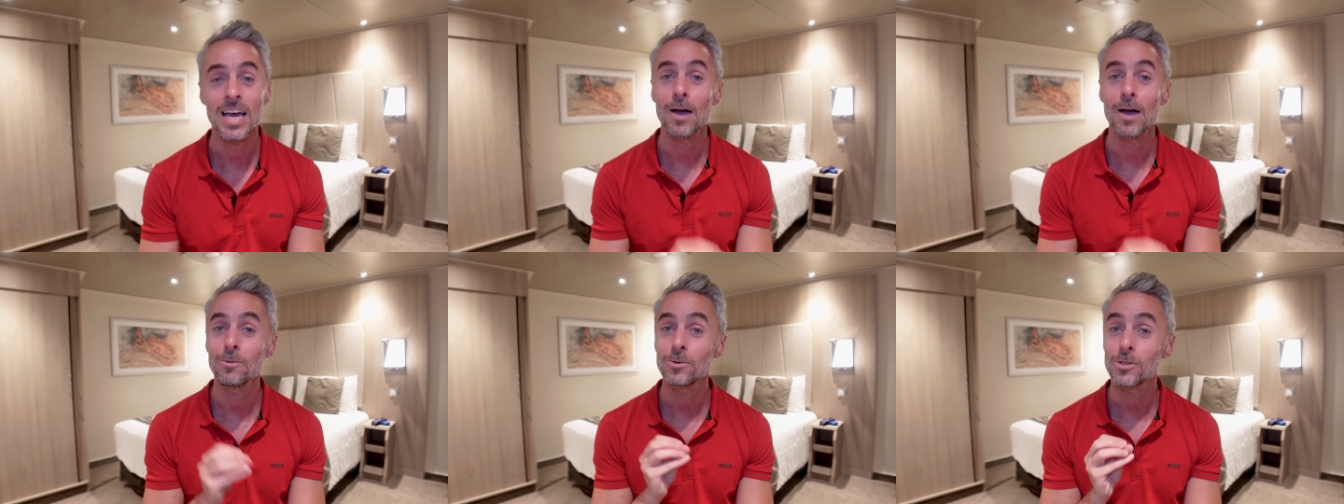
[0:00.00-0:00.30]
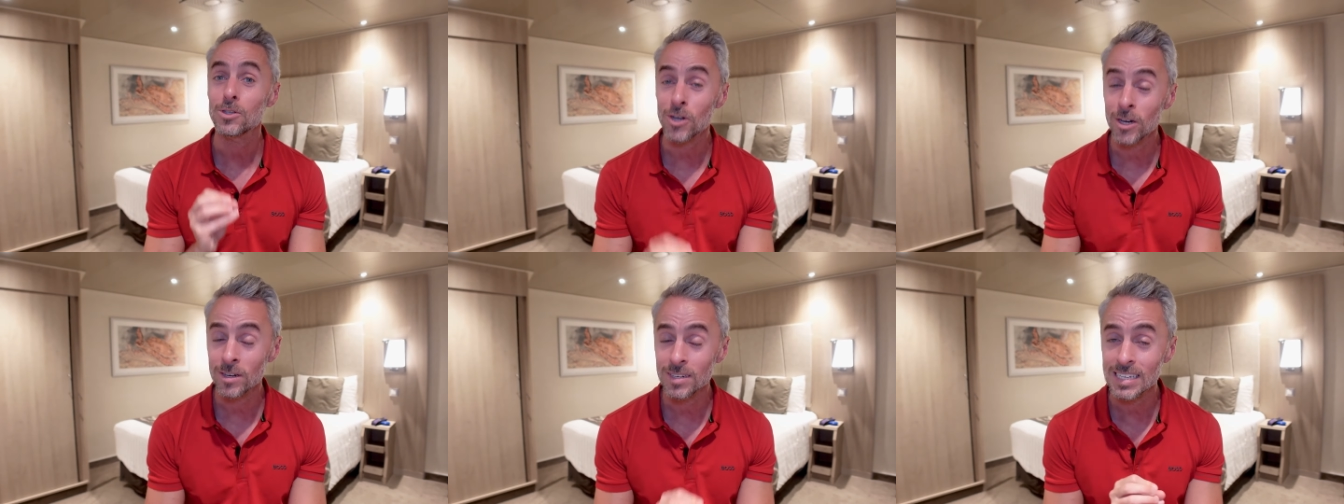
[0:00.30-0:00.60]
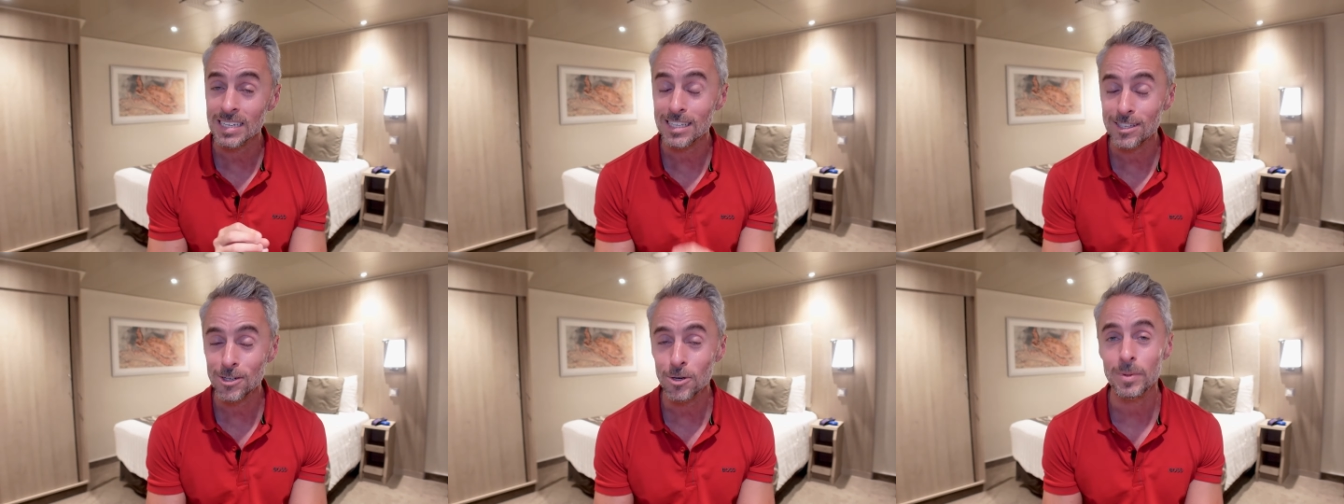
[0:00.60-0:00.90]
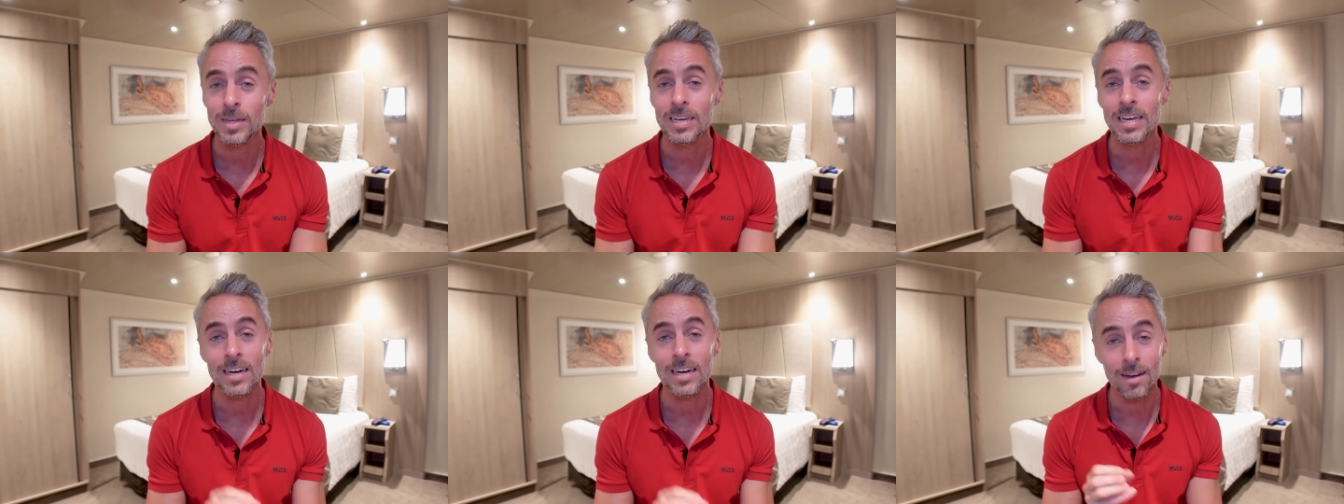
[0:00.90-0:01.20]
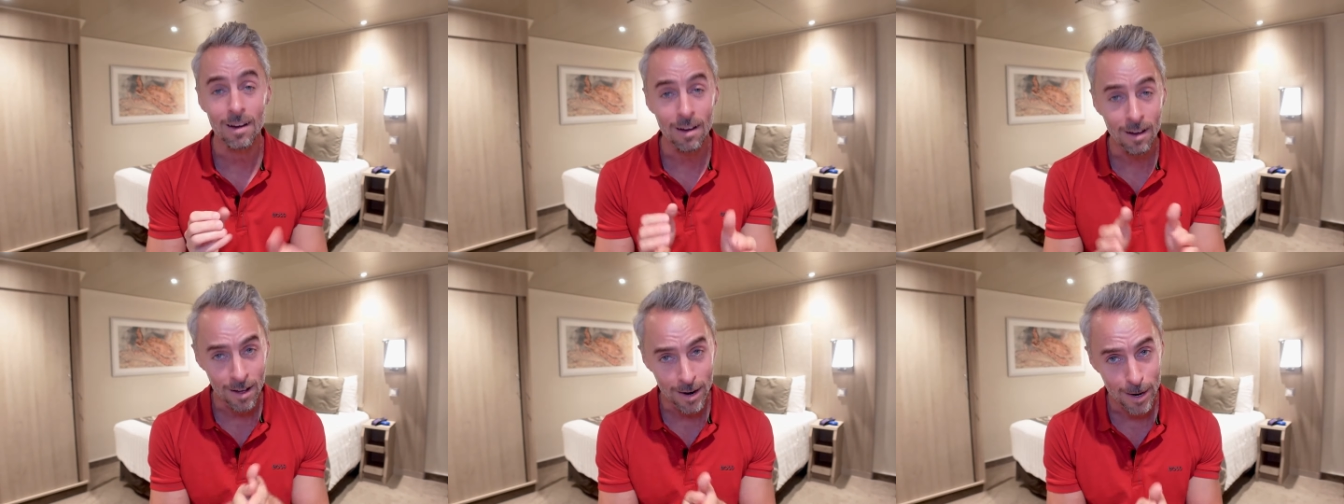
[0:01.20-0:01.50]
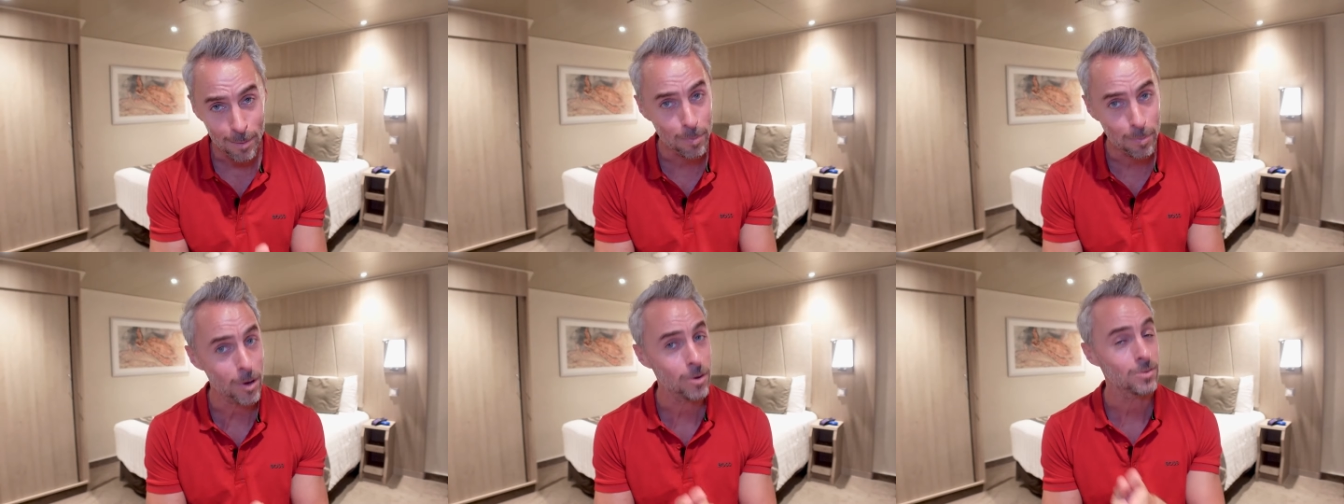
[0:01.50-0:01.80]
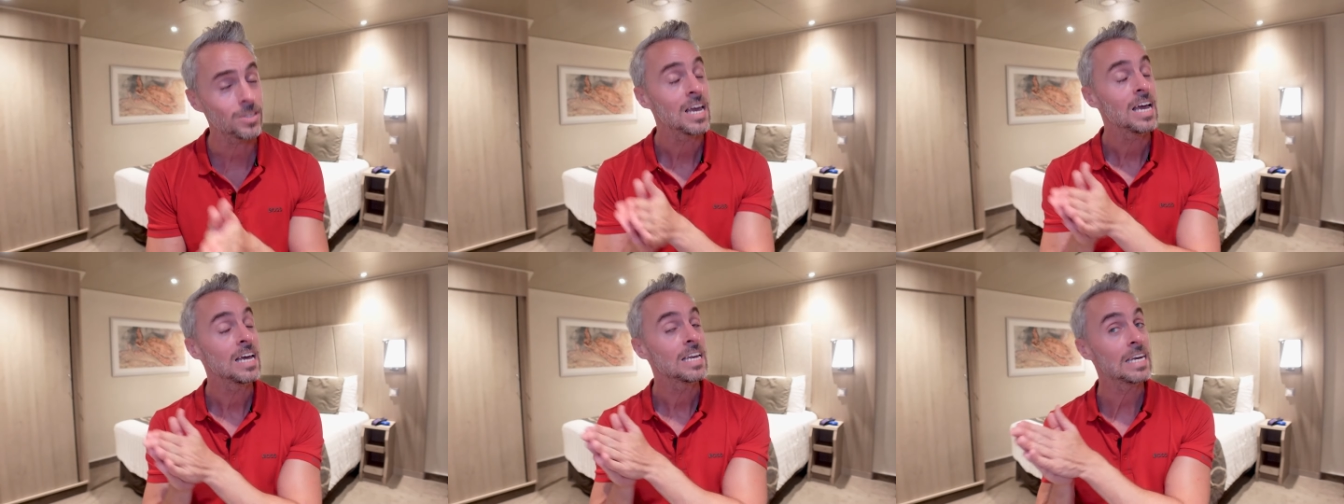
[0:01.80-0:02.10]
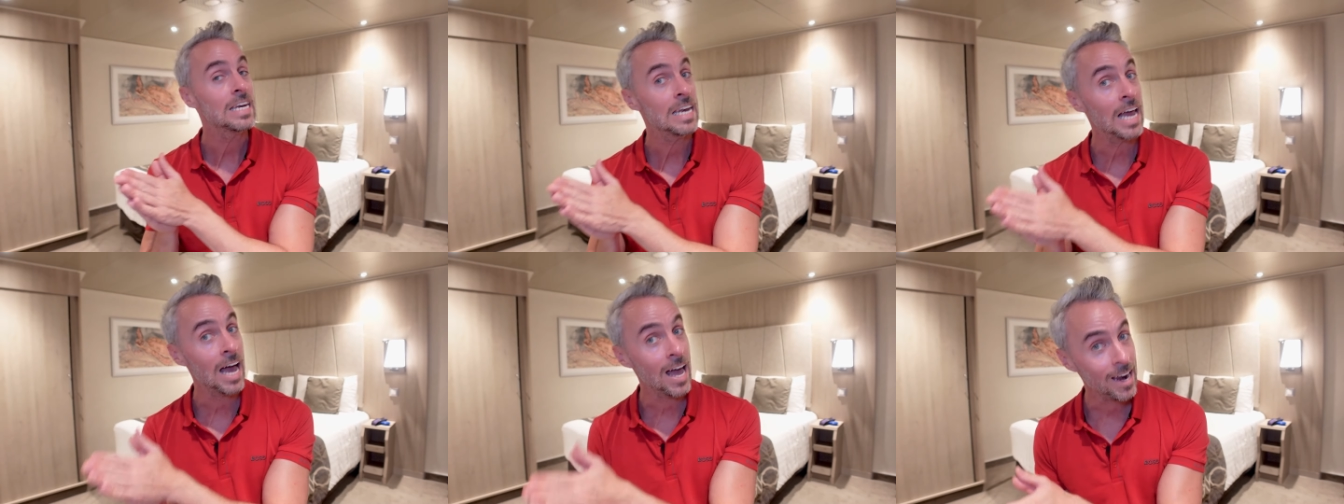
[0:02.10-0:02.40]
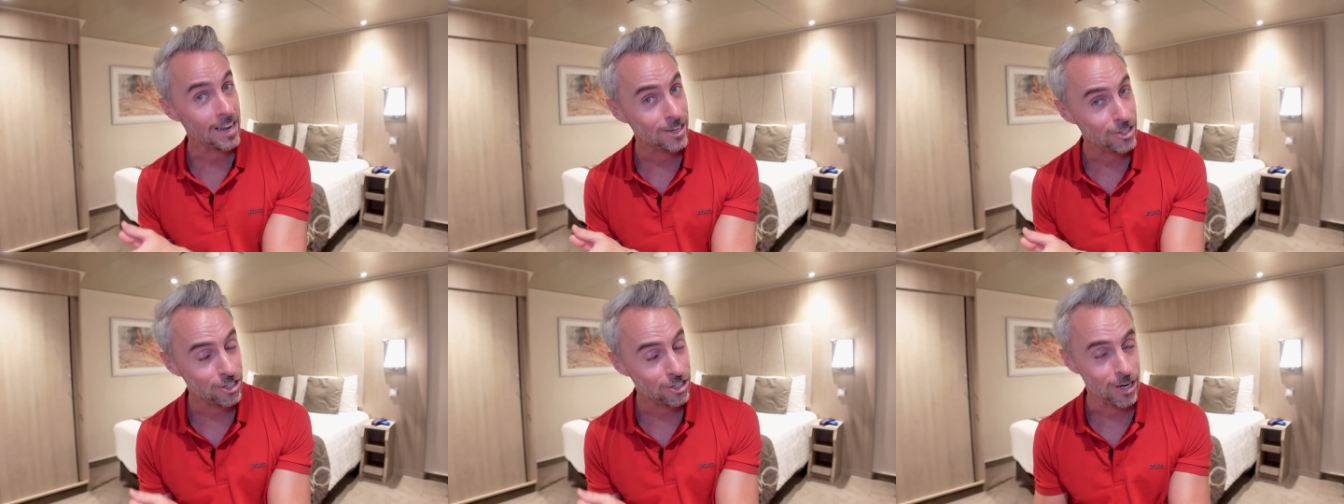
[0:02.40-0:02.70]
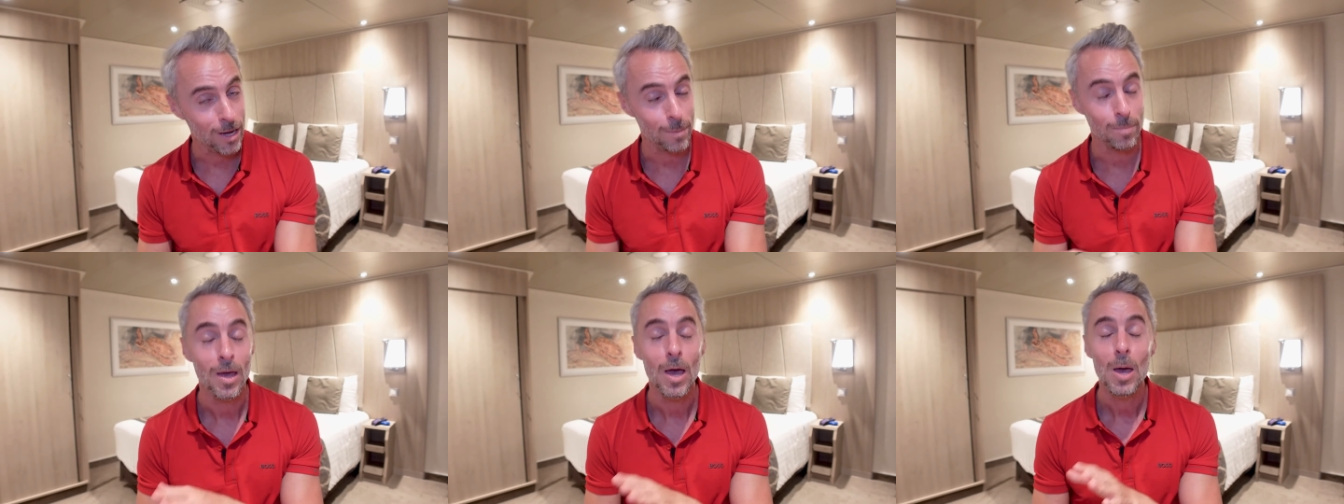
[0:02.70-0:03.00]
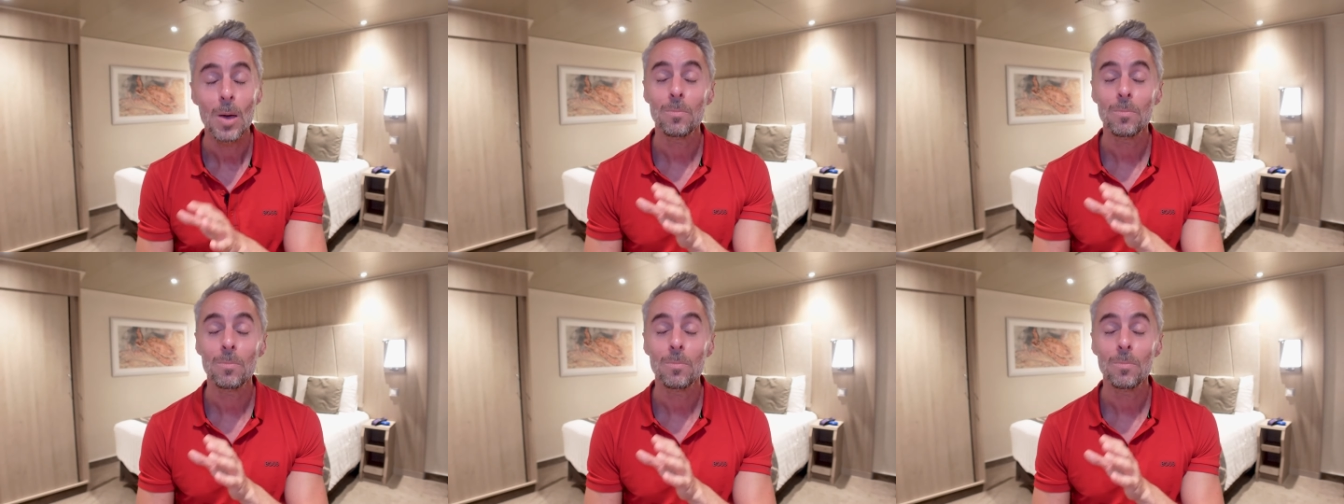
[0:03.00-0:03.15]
I will certainly still be getting on a boat, not a ship,